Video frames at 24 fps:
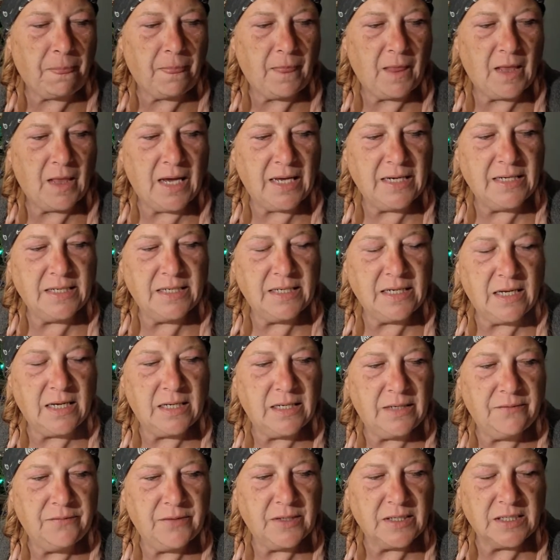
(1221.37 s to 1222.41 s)
I did not
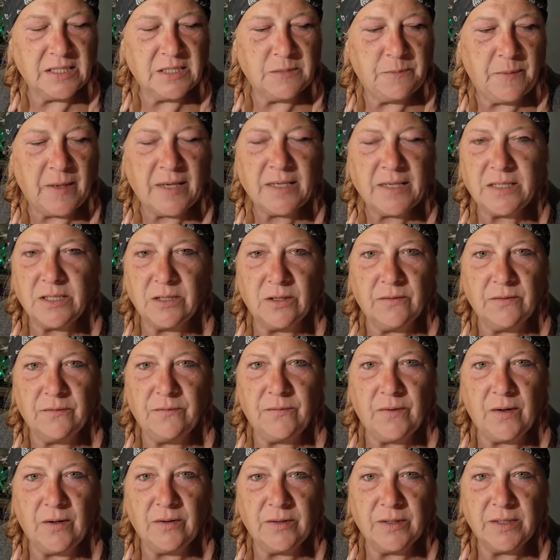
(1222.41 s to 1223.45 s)
even expect to have
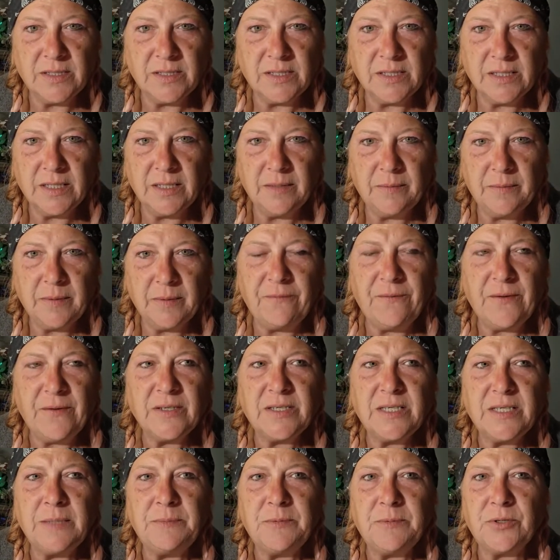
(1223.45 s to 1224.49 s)
fallen asleep. I fell
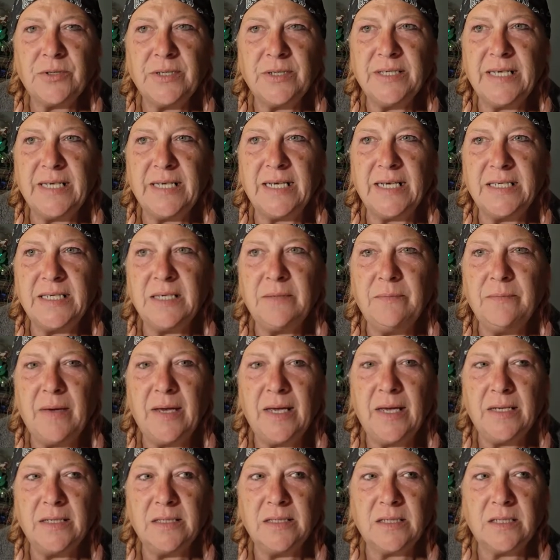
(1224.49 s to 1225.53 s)
asleep during Daisy
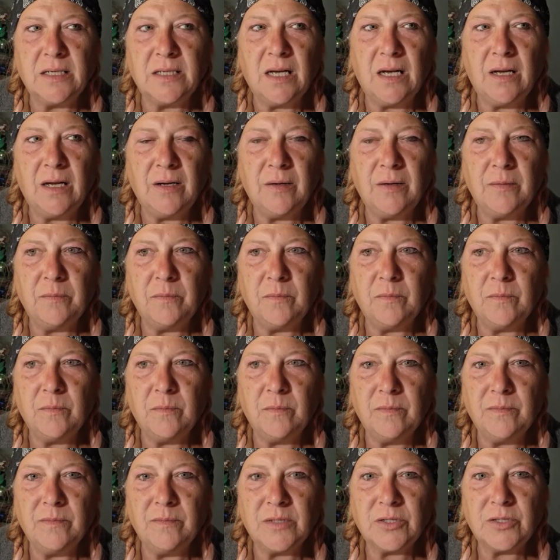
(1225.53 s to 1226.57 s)
May's
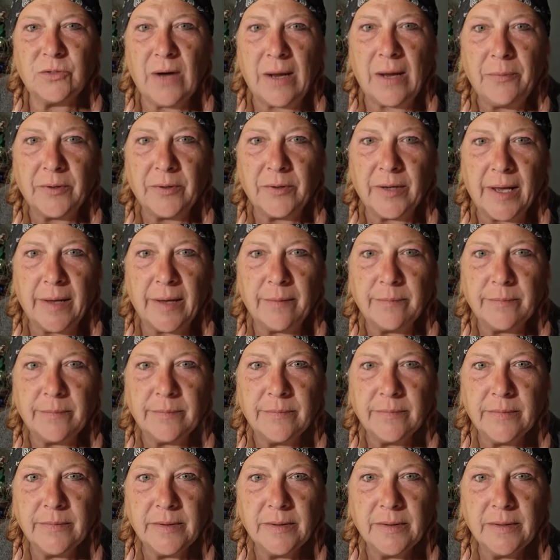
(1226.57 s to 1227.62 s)
Scrabble game.
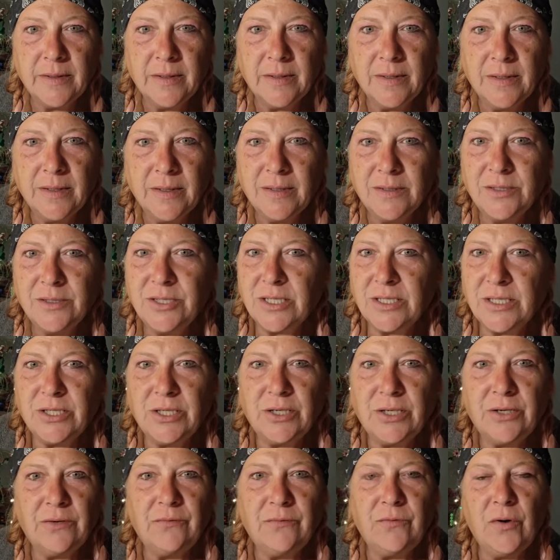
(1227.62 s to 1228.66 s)
Just to
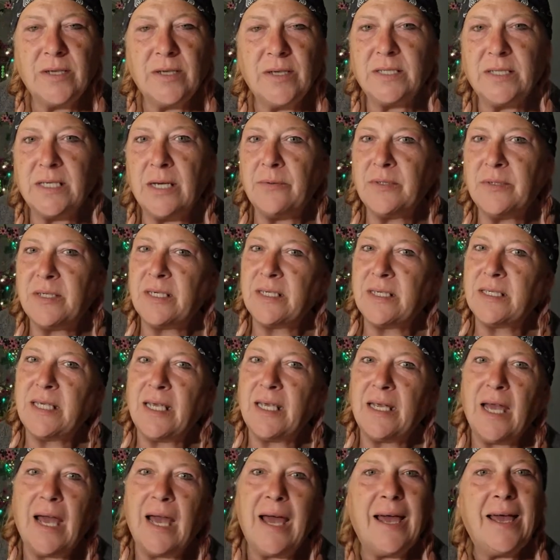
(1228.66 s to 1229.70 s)
her voice, I was like
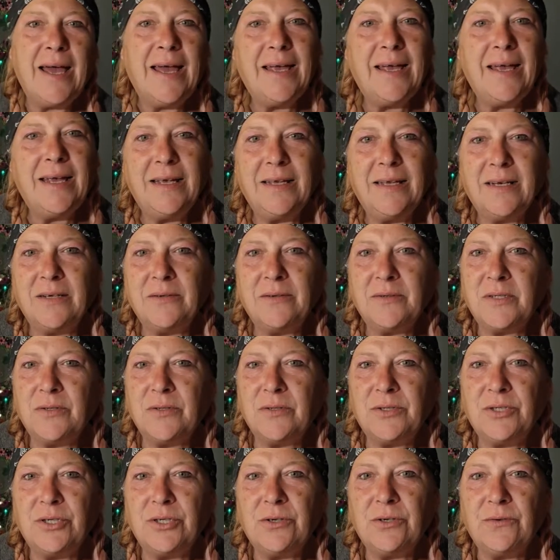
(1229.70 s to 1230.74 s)
saying hi, and I was so
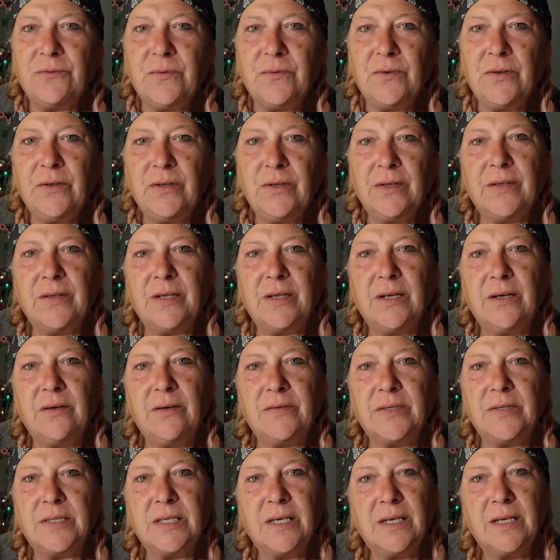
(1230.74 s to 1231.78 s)
cheerful, and then all of
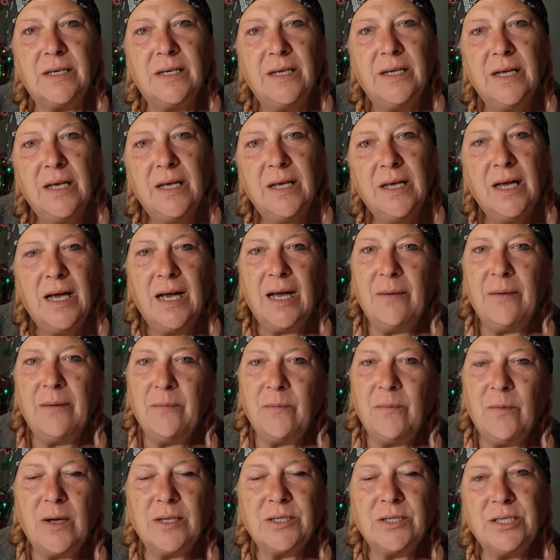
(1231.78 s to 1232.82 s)
a sudden,
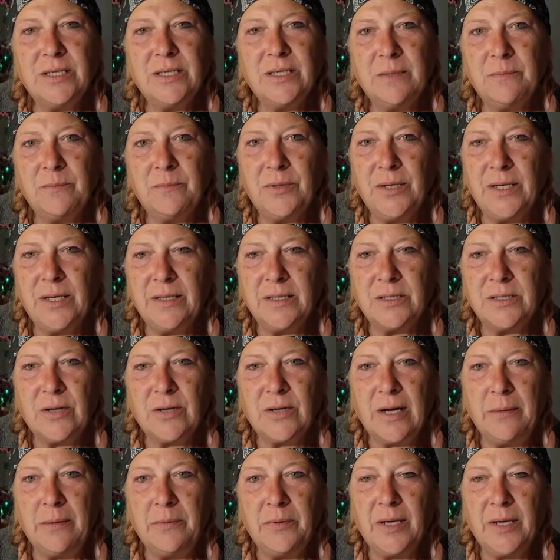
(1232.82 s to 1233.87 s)
I'm watching them play the
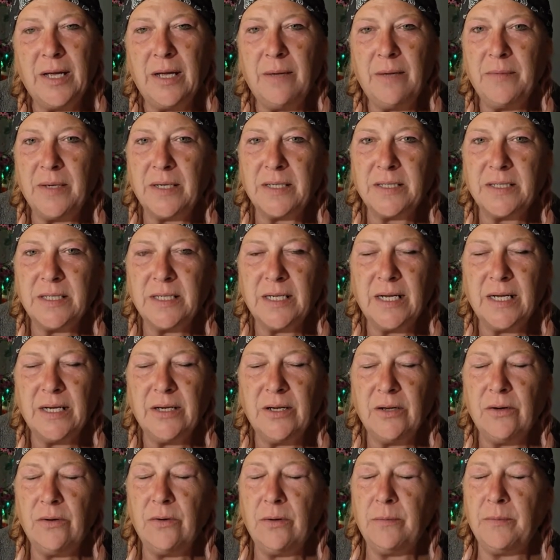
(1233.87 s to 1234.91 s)
Scrabble game. Next thing I
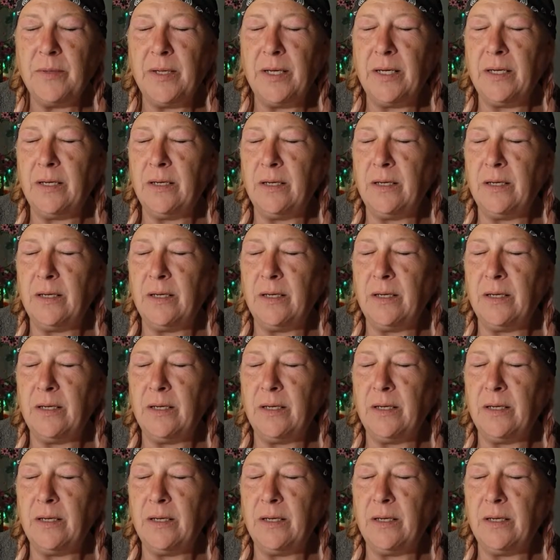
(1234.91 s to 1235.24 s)
know, I'm like,